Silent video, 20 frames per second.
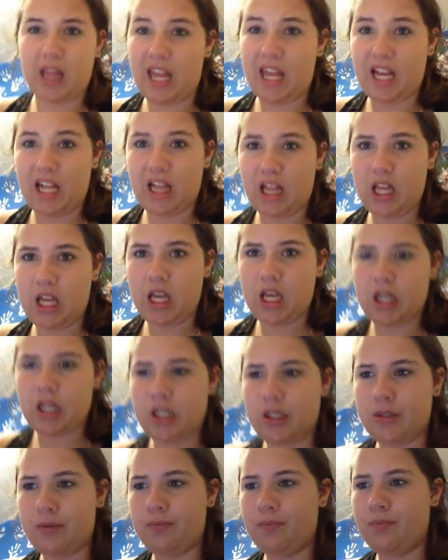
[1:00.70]
likely.
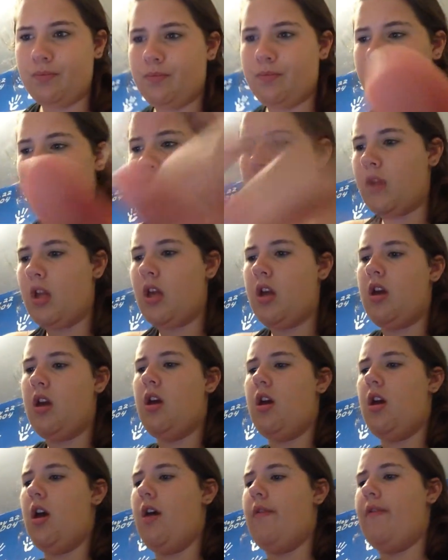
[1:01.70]

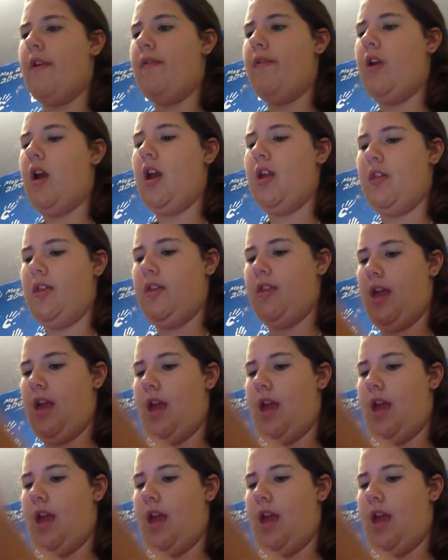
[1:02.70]
I've never had this